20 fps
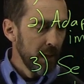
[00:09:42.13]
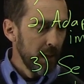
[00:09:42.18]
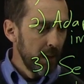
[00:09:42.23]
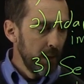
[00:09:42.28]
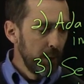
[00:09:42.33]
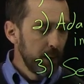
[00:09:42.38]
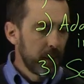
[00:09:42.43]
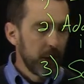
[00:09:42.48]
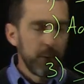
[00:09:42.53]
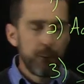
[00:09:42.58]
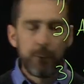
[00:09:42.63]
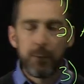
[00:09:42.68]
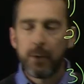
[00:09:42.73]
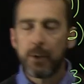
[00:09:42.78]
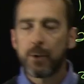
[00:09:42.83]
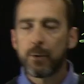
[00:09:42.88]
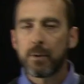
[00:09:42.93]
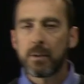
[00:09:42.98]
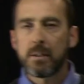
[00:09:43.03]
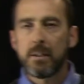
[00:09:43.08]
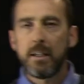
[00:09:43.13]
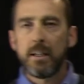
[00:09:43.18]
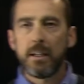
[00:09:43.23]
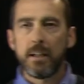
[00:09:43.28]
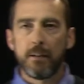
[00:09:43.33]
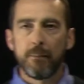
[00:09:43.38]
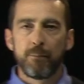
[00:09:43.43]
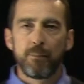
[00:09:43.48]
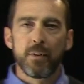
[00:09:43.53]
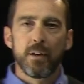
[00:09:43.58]
You configure as
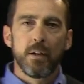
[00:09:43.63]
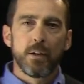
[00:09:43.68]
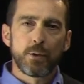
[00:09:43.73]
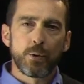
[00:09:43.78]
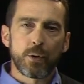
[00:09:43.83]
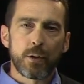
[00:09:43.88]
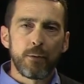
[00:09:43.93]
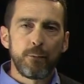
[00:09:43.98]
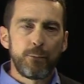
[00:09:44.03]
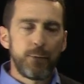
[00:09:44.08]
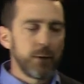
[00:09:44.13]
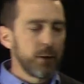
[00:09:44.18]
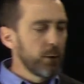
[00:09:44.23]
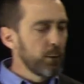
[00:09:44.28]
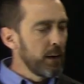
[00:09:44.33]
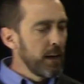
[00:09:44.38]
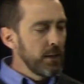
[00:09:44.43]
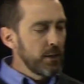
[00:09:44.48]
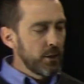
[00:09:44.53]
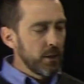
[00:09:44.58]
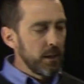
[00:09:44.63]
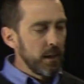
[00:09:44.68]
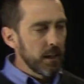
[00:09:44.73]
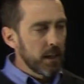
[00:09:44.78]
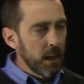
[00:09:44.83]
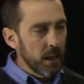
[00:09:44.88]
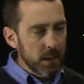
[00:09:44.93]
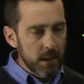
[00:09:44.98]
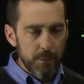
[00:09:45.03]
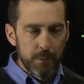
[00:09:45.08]
needed. So configuration and
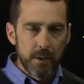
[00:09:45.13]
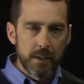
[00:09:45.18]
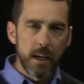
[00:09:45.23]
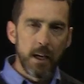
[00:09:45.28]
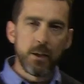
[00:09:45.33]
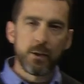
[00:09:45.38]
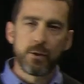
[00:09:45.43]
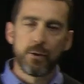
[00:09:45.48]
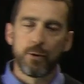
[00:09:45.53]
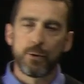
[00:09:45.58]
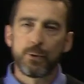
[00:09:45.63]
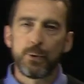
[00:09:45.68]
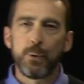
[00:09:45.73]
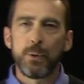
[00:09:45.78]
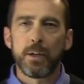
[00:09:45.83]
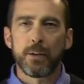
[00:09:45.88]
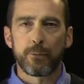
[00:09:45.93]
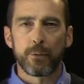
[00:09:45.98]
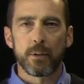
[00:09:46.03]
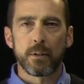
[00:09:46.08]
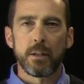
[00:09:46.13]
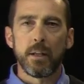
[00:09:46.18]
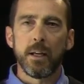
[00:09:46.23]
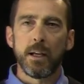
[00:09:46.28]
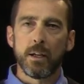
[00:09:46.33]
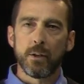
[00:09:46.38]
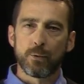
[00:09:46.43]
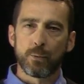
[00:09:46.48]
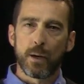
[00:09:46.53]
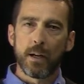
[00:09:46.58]
customization are two different
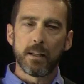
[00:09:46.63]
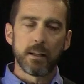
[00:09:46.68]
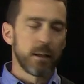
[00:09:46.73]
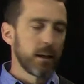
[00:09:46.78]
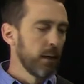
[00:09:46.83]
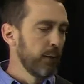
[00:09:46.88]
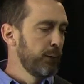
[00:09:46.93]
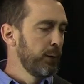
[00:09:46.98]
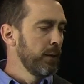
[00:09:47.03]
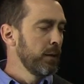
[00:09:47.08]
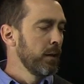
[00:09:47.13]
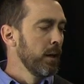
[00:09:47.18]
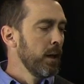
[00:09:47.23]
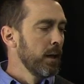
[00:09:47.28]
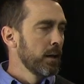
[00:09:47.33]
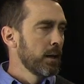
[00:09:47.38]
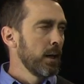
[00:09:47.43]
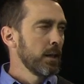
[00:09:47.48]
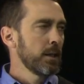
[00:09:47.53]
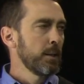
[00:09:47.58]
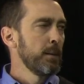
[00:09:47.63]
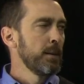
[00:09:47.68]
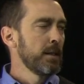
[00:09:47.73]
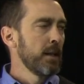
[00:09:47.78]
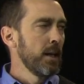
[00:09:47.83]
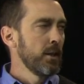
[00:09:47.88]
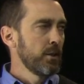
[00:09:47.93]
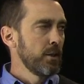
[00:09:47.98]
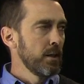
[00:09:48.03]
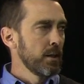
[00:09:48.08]
things, right?
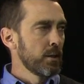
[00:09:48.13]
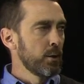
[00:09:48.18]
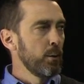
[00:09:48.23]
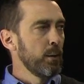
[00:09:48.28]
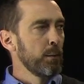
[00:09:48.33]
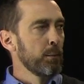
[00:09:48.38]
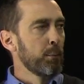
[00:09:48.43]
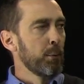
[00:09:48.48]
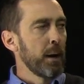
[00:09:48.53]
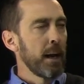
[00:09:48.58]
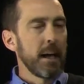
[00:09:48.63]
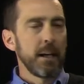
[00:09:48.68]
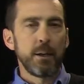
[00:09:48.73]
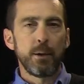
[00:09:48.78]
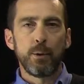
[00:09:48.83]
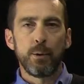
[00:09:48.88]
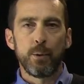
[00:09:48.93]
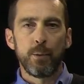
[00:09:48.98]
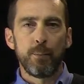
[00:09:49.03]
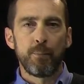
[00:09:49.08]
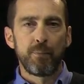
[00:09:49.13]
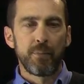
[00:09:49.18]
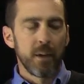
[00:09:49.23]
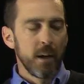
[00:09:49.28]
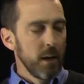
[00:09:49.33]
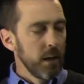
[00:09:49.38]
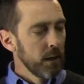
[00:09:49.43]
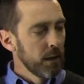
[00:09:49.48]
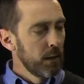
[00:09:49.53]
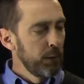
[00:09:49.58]
Customization is doing brand new.
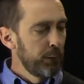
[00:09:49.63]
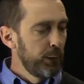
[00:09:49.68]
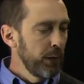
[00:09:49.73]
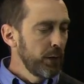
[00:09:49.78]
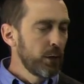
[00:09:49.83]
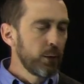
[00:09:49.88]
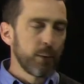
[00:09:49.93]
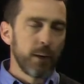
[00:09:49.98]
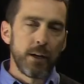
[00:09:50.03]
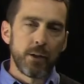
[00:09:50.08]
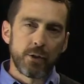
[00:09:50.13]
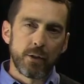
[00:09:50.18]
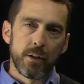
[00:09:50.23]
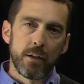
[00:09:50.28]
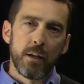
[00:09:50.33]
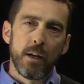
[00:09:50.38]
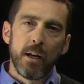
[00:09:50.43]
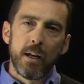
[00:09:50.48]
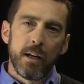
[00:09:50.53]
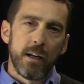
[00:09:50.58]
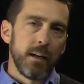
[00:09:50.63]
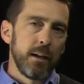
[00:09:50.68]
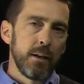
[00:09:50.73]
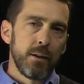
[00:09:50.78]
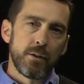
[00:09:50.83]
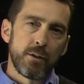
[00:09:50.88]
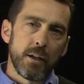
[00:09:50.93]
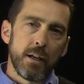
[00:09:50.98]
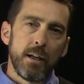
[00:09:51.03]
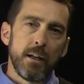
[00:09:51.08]
Configuration
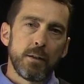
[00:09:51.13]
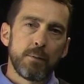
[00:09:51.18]
is